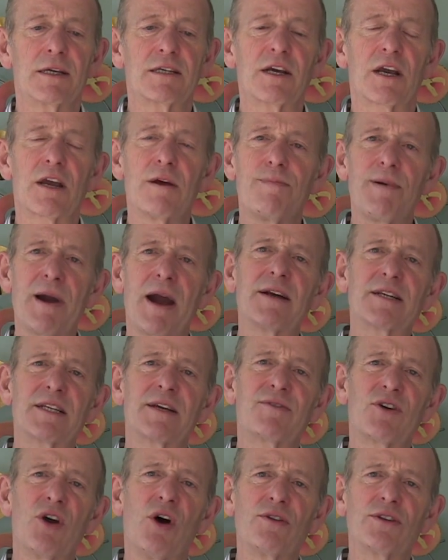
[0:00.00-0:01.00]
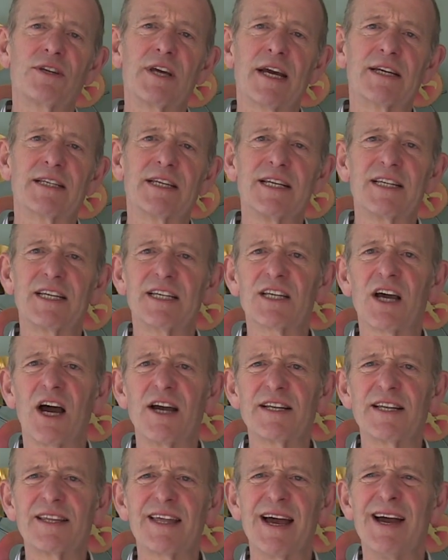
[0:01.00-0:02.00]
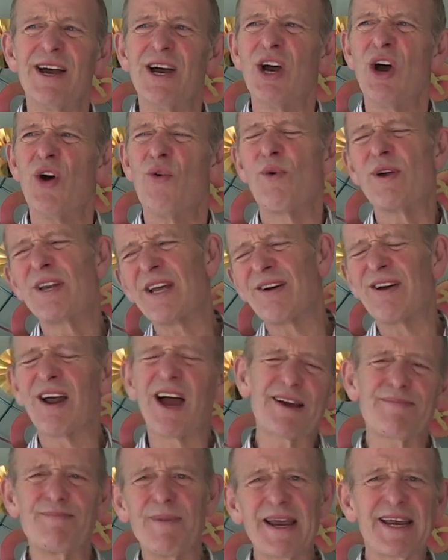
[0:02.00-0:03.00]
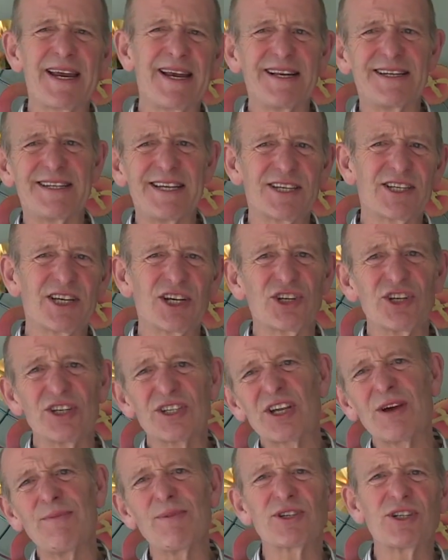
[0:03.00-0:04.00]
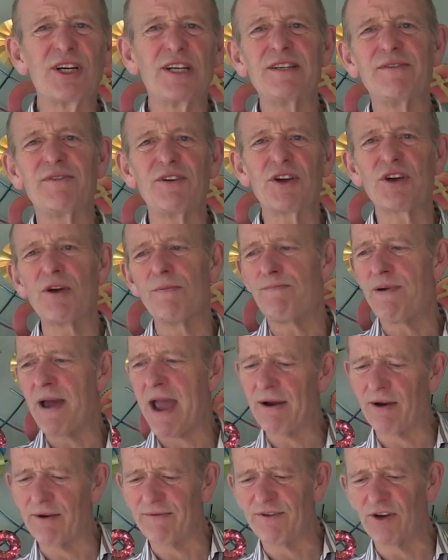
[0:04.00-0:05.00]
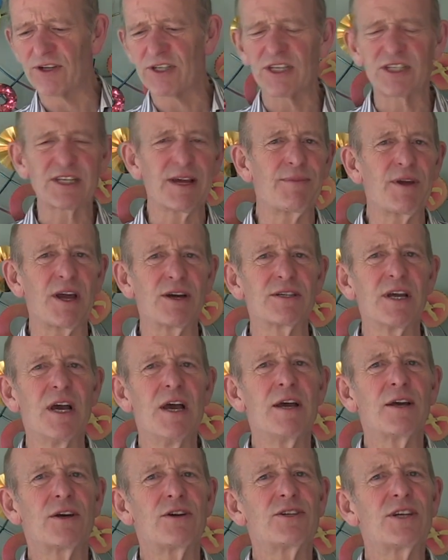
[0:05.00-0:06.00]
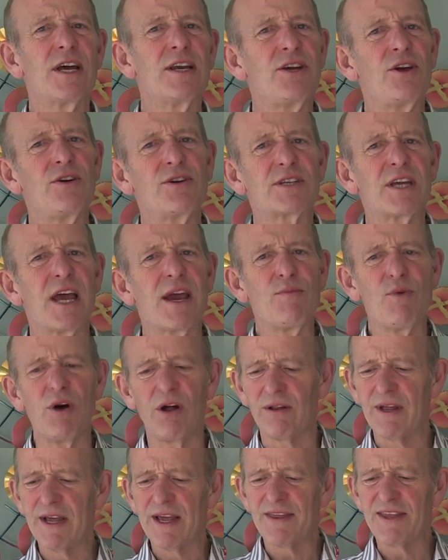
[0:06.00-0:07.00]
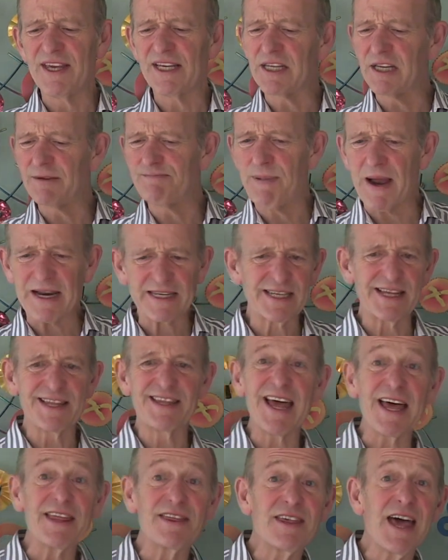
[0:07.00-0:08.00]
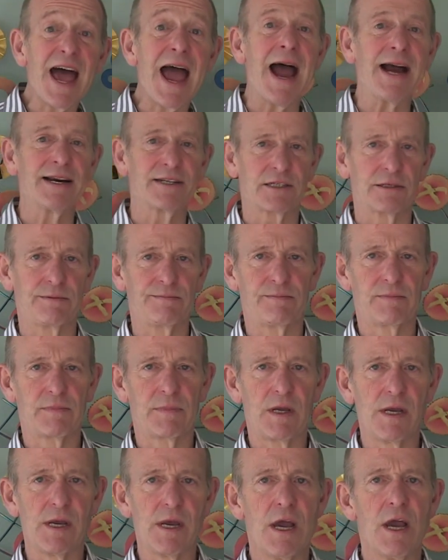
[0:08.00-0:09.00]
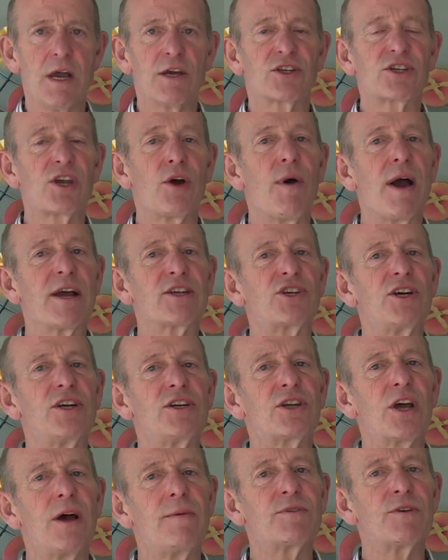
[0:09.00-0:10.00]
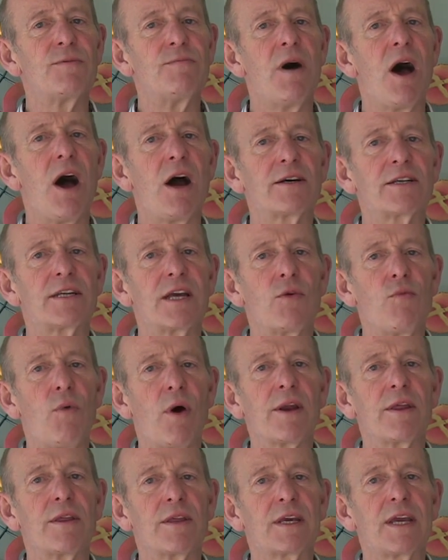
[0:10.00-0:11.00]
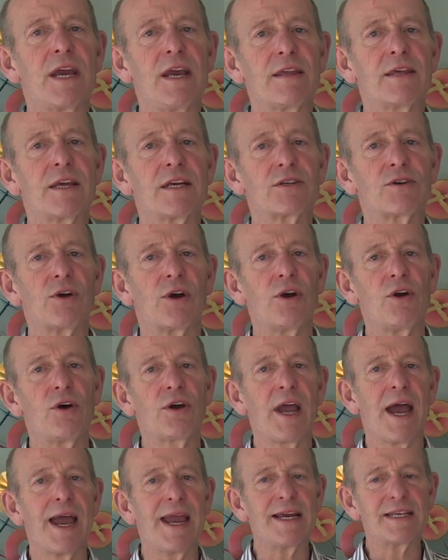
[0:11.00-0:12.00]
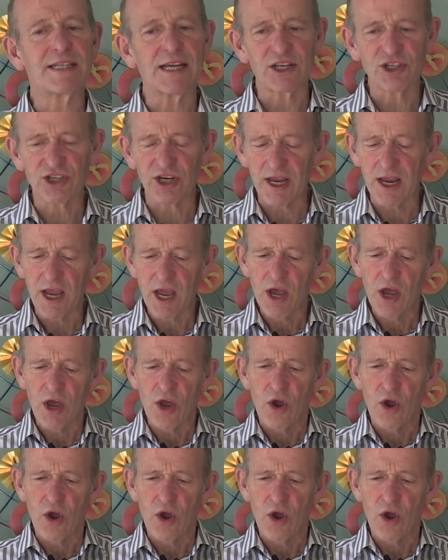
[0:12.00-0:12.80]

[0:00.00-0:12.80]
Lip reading: So comparative context is this idea that we don't like making decisions so much easier if you compare it versus something else, because then you can say, well, this is better than that. So actually, in terms of marketing, one of the key things you've got to look at is actually,